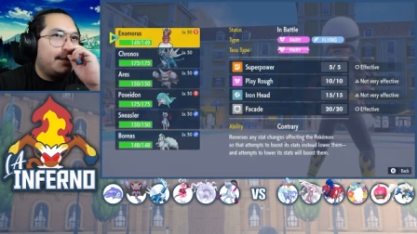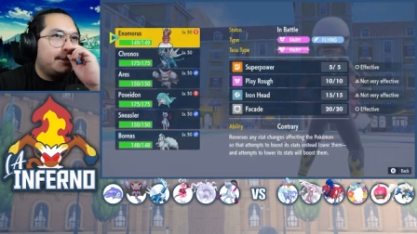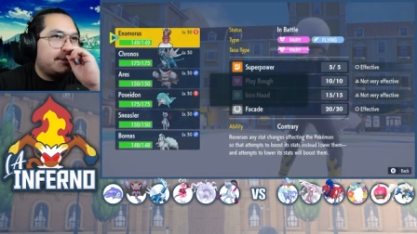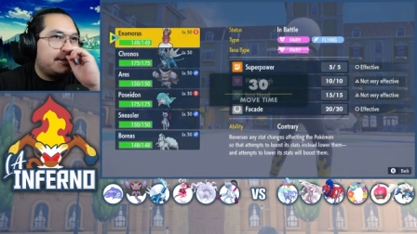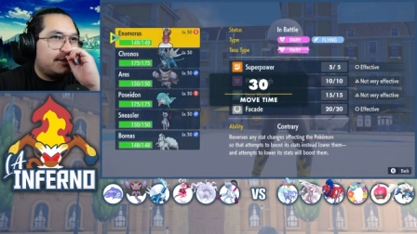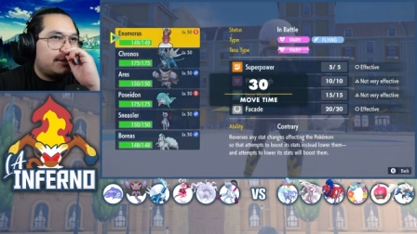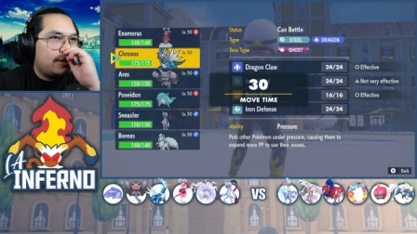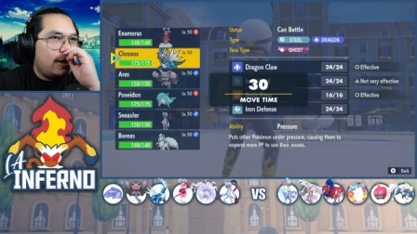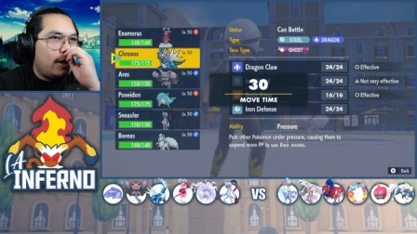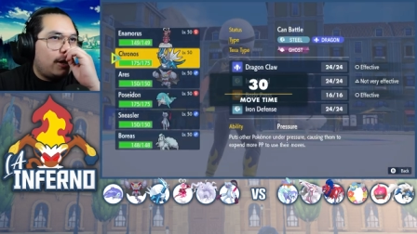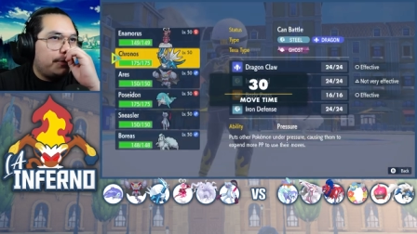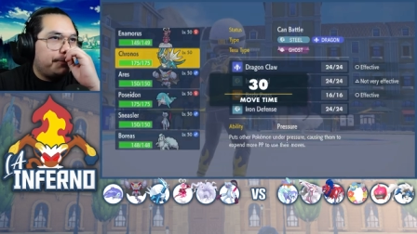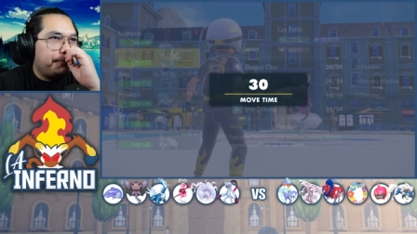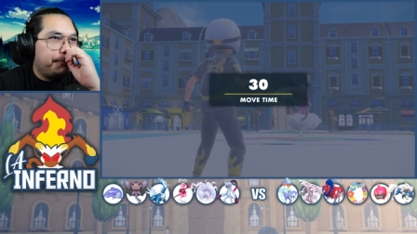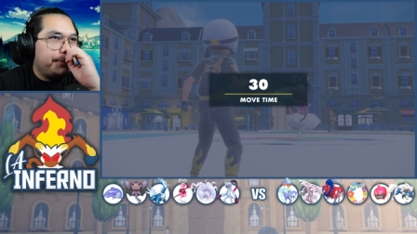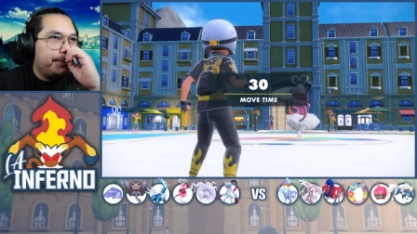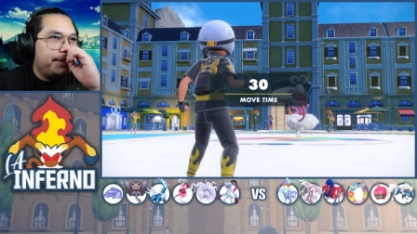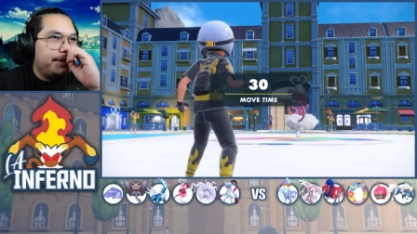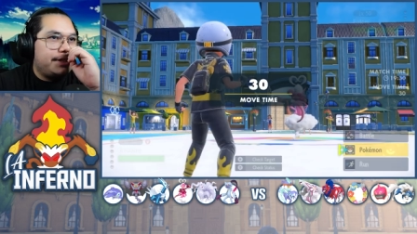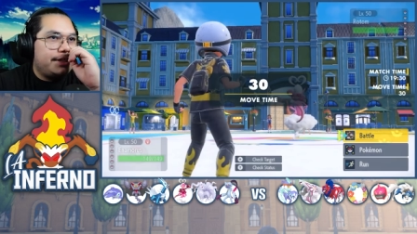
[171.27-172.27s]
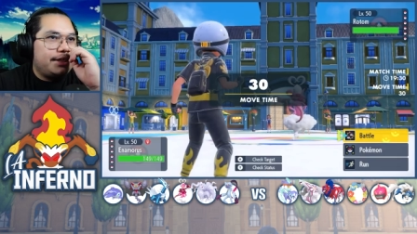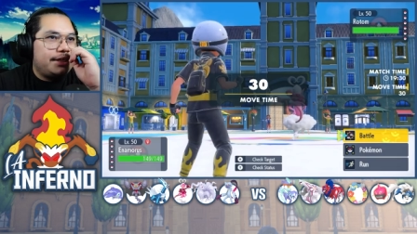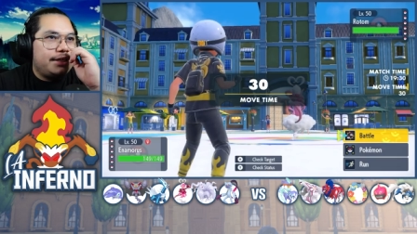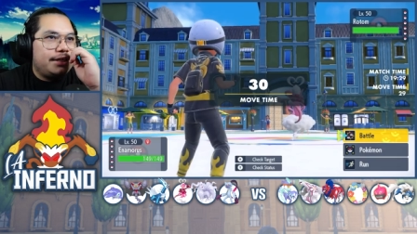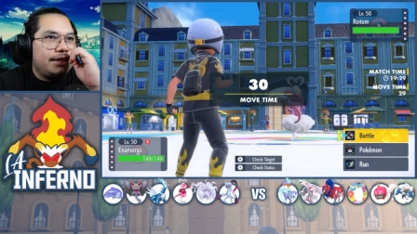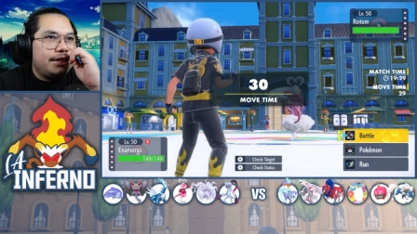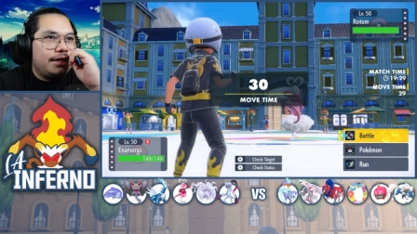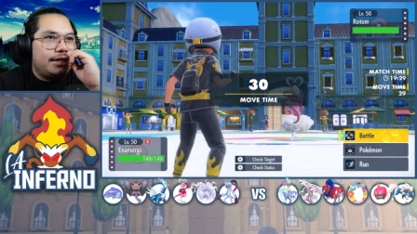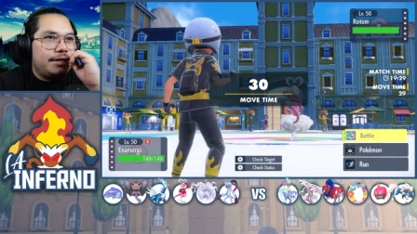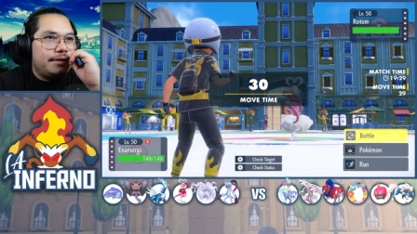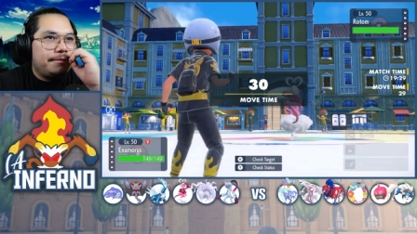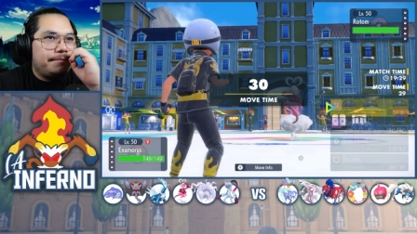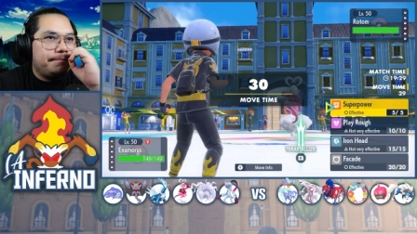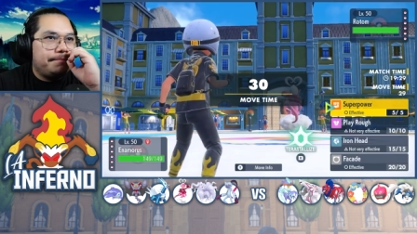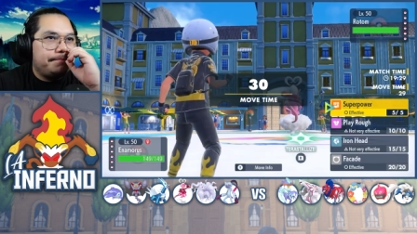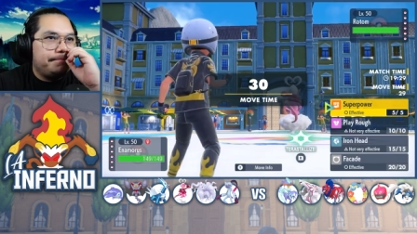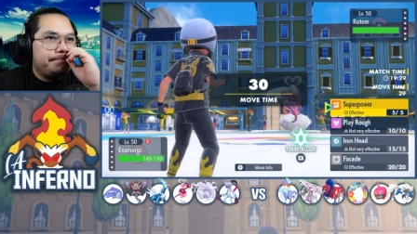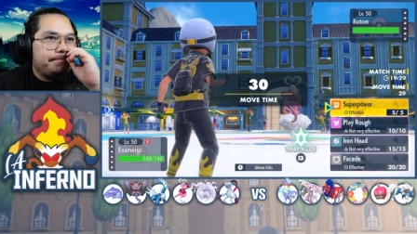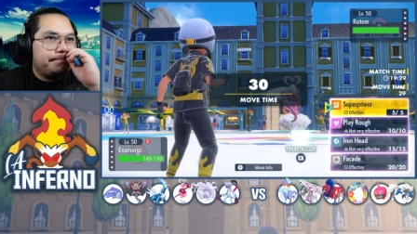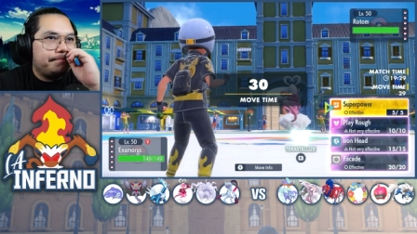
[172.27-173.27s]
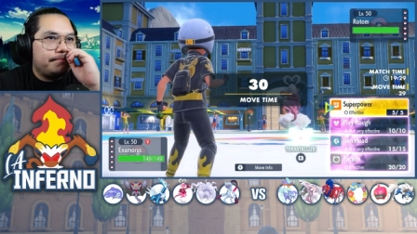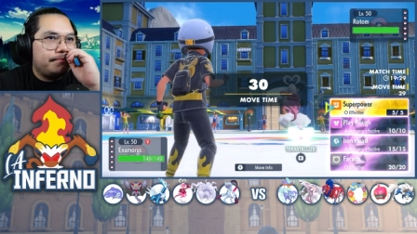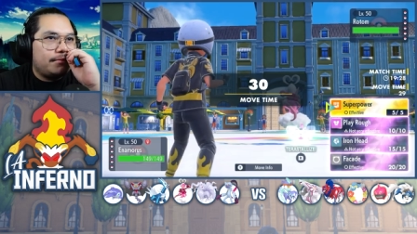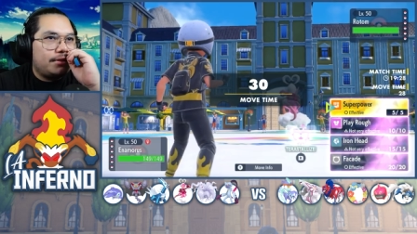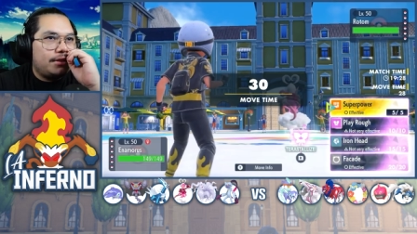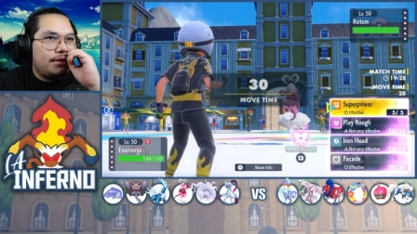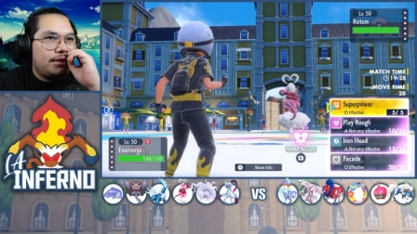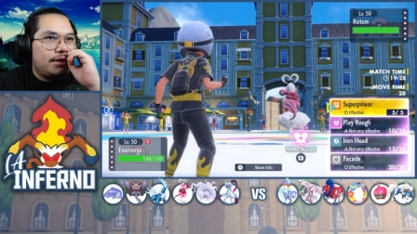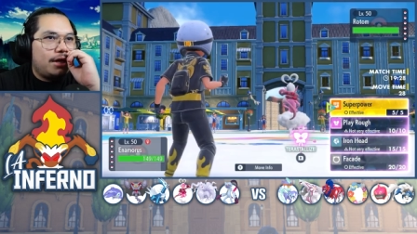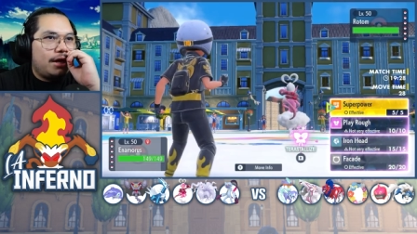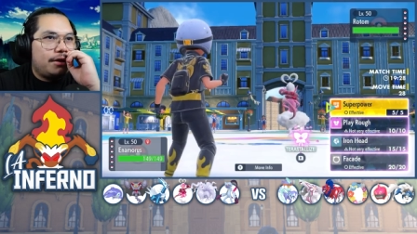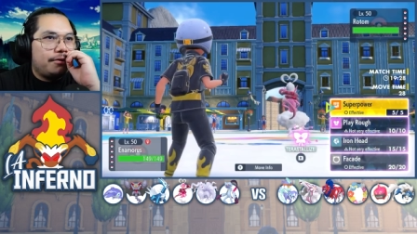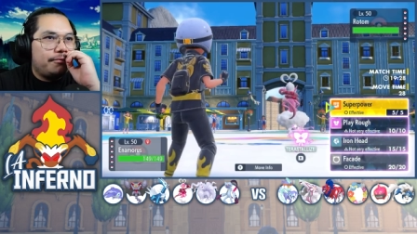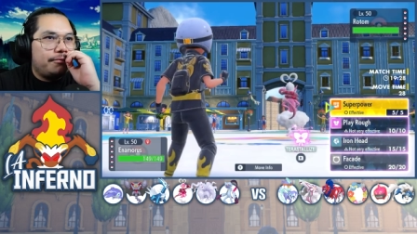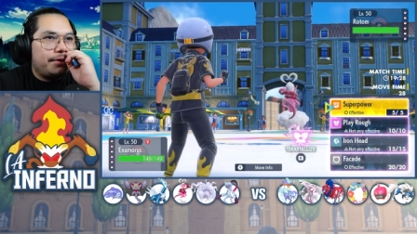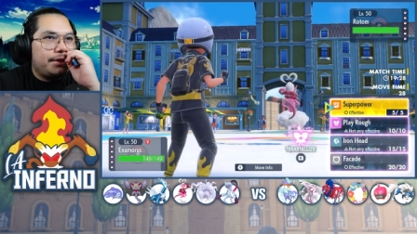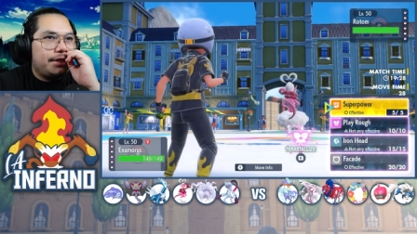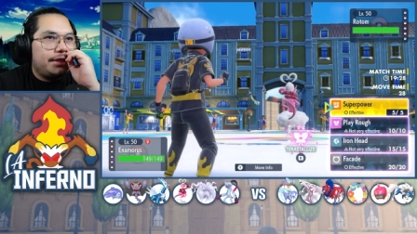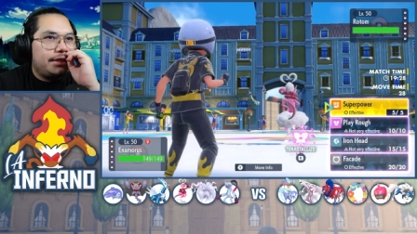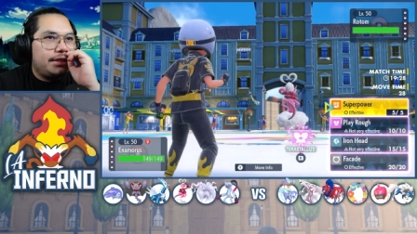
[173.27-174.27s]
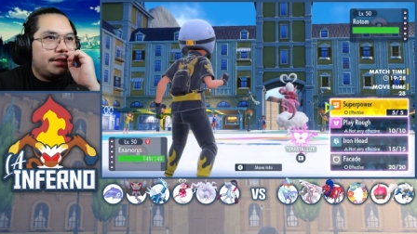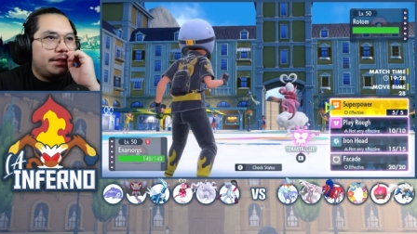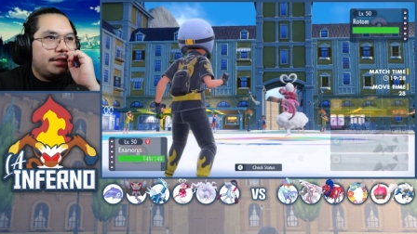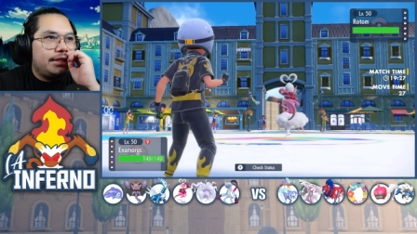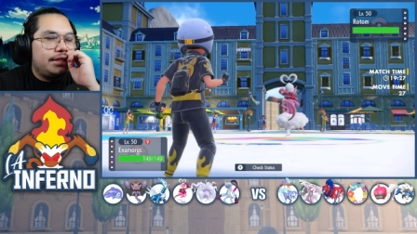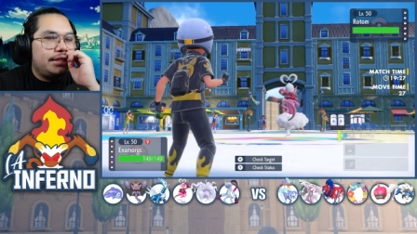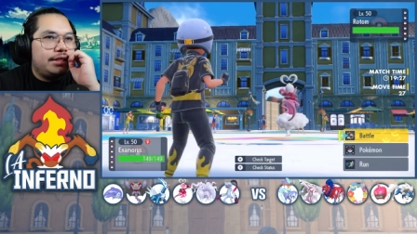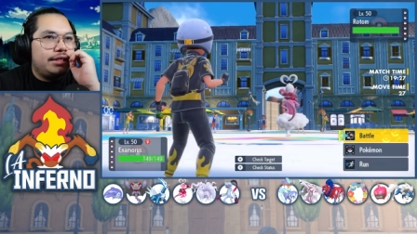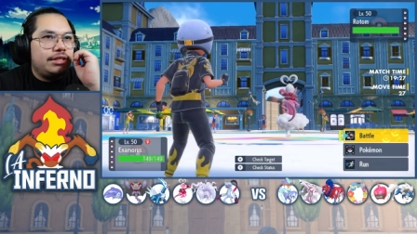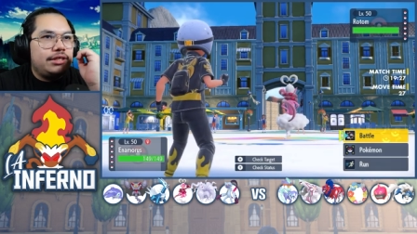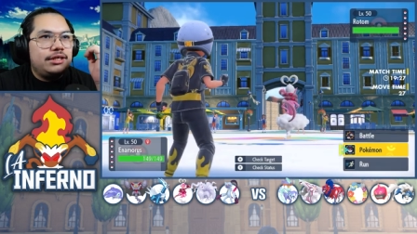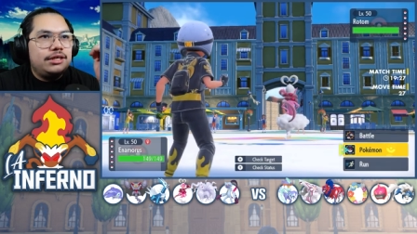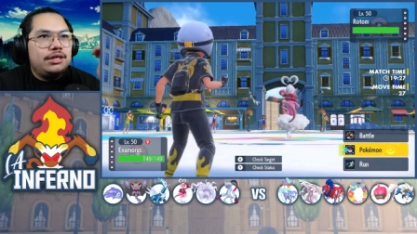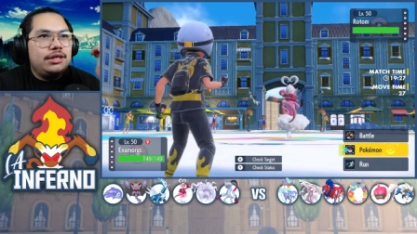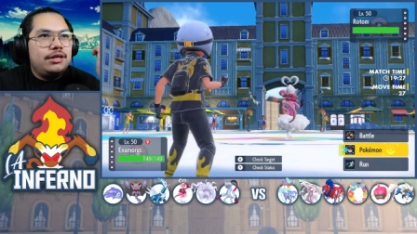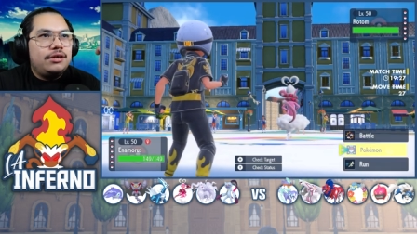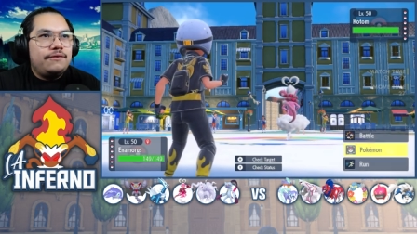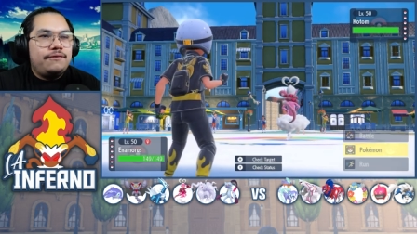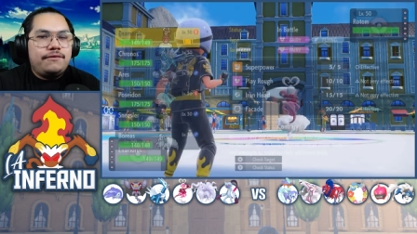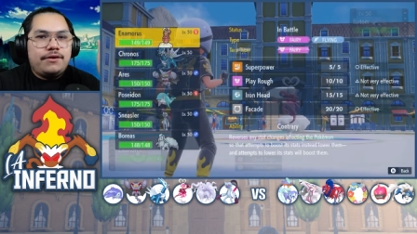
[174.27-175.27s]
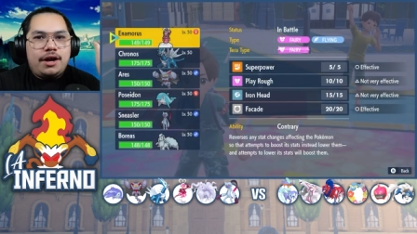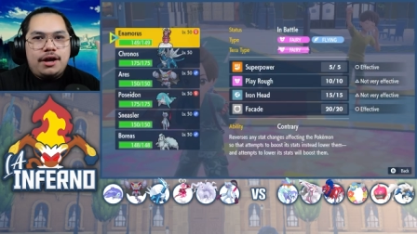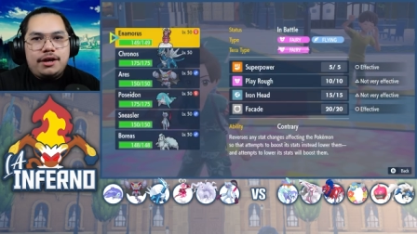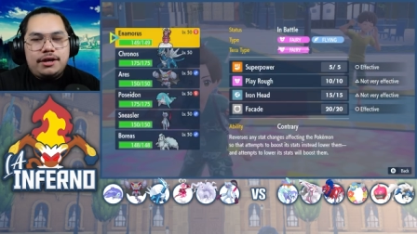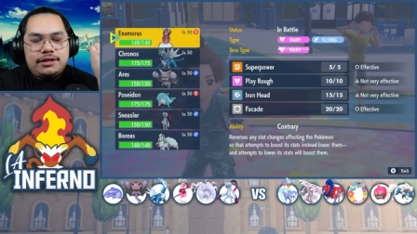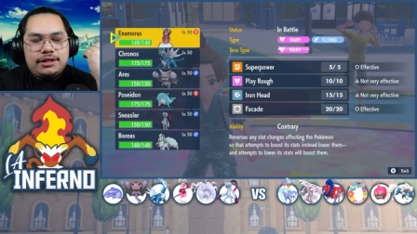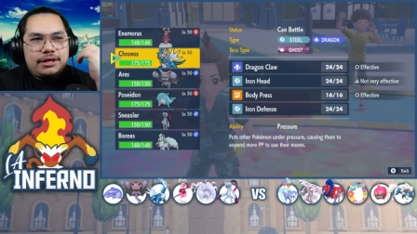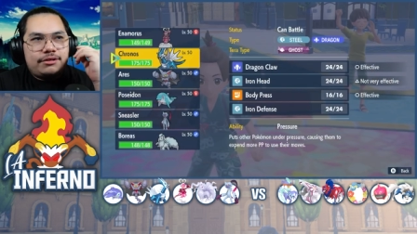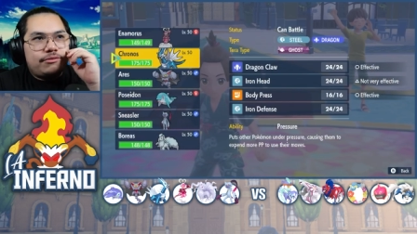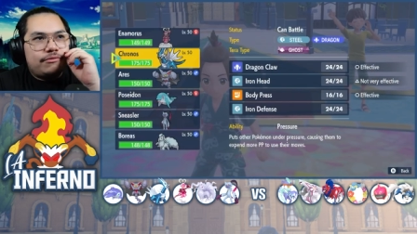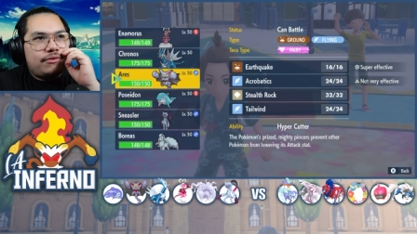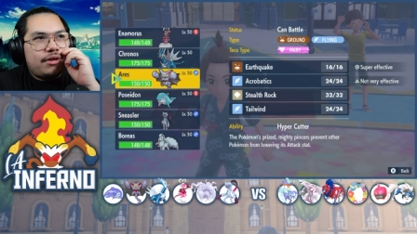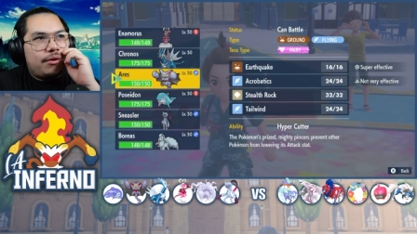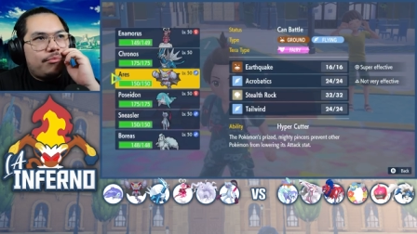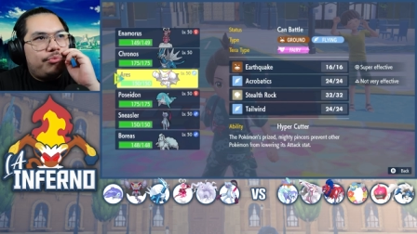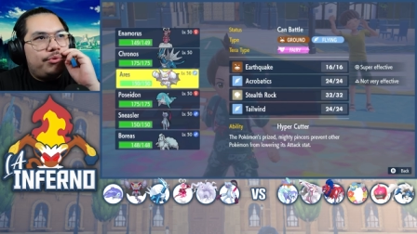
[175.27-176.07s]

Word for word: and just gotten rid of the um, gotten rid of the uh, electric type